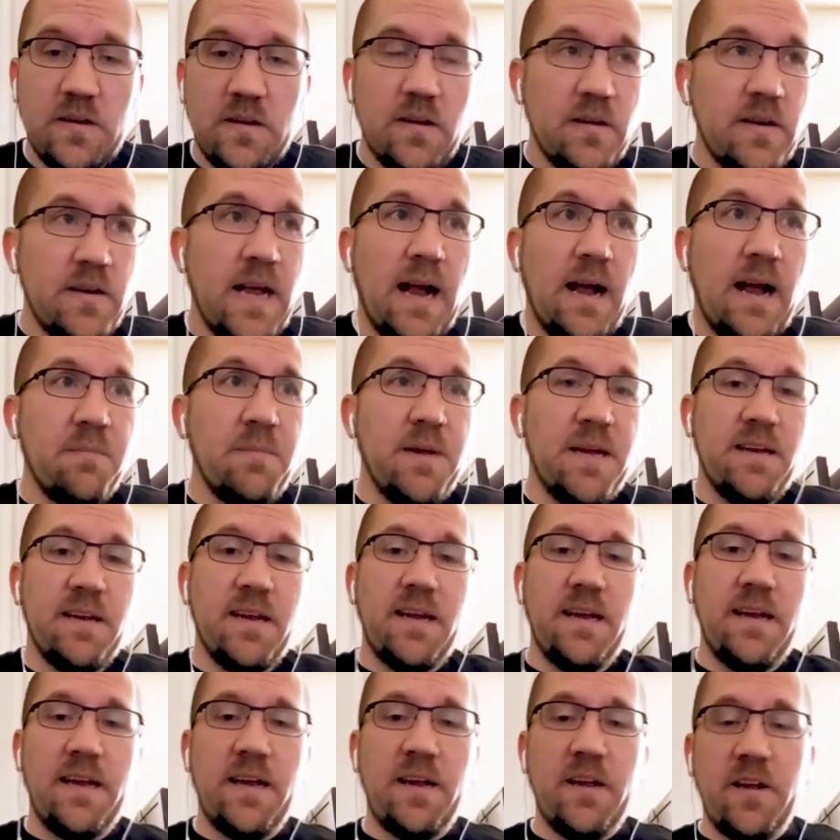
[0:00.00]
Yeah, I mean,
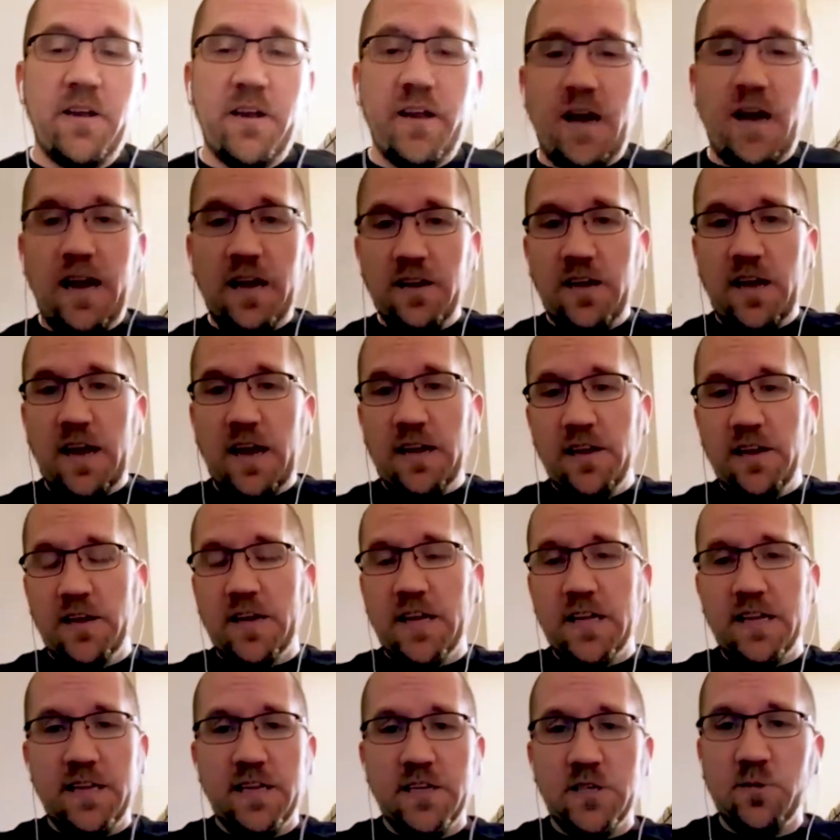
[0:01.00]
I look
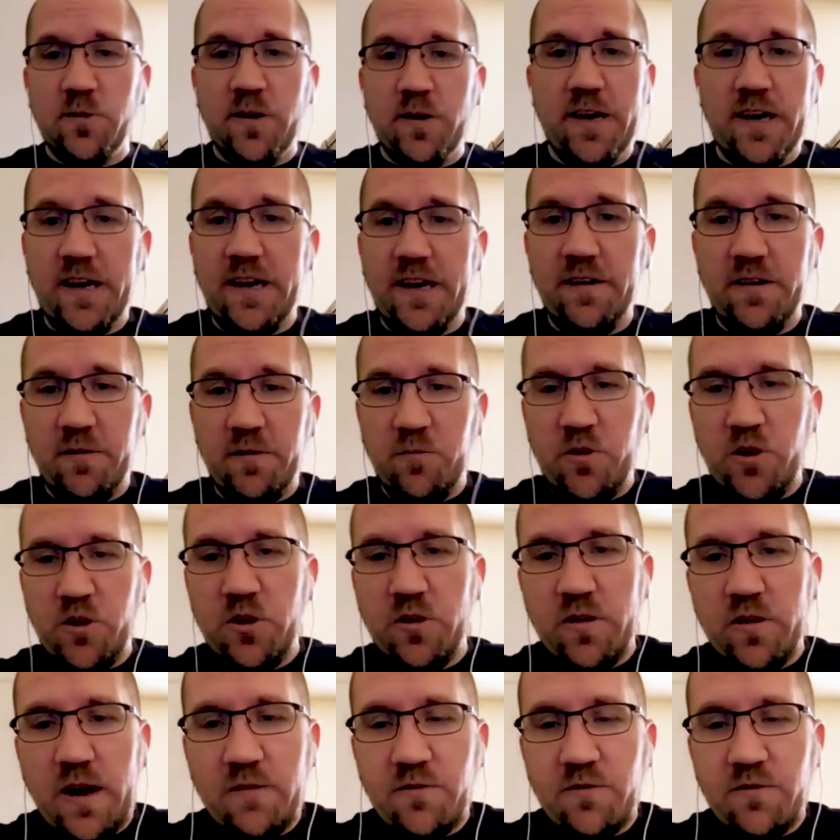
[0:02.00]
at it this way, and
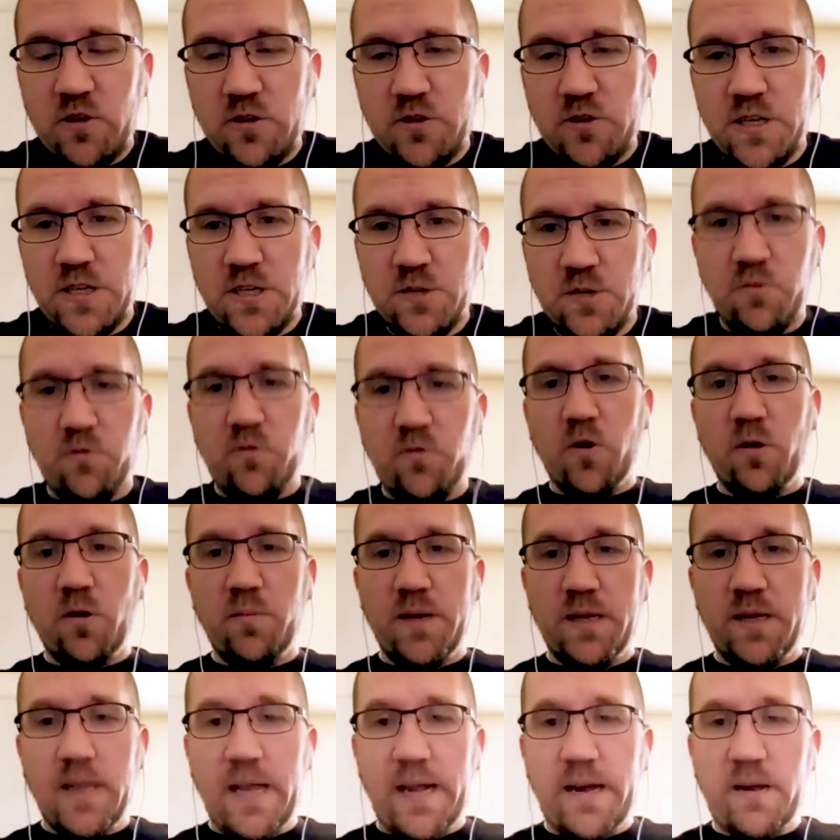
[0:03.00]
I've told you this before,
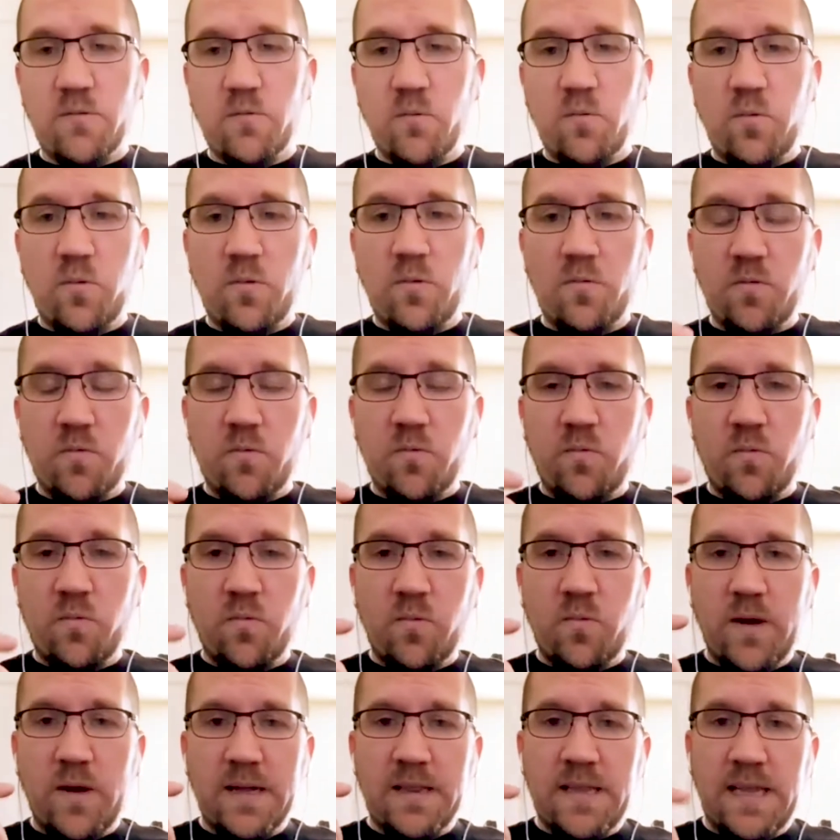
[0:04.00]
but like
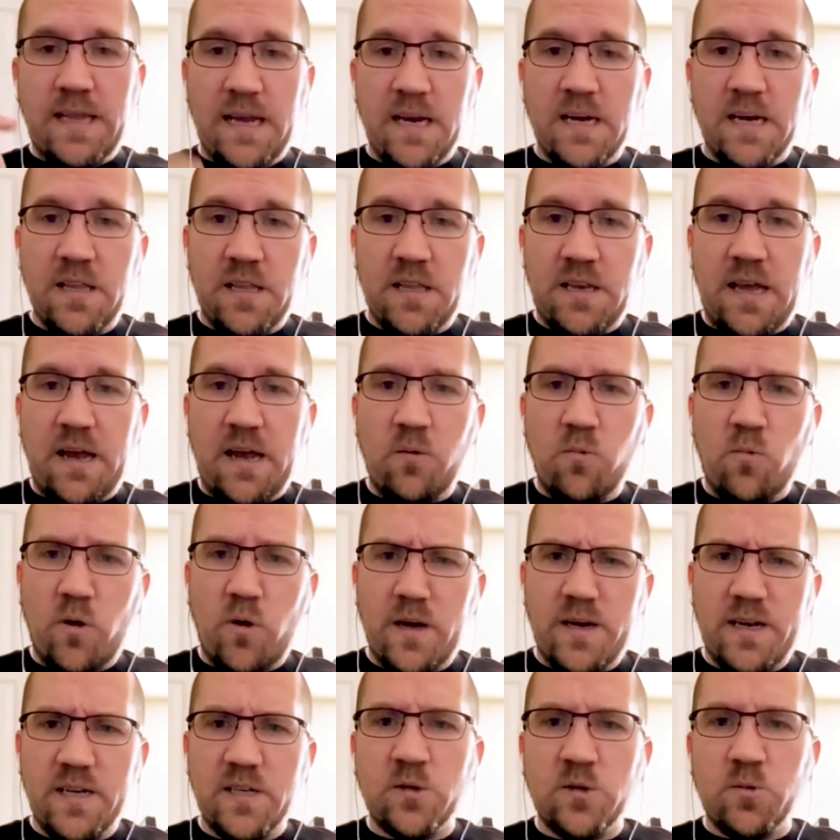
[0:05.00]
at the end of the day,
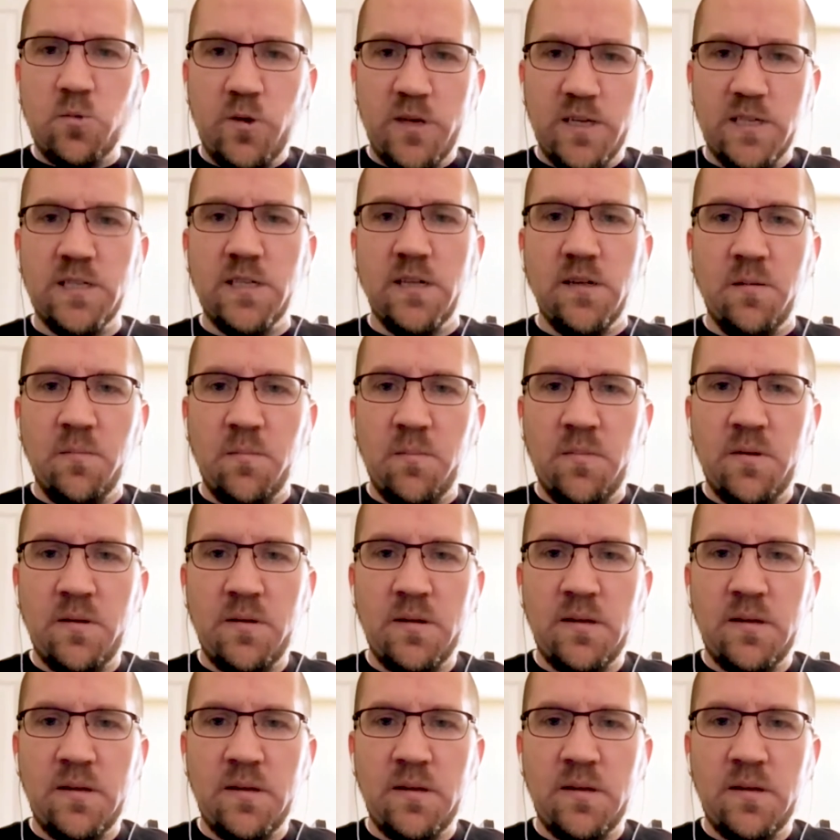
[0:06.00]
what is wisdom?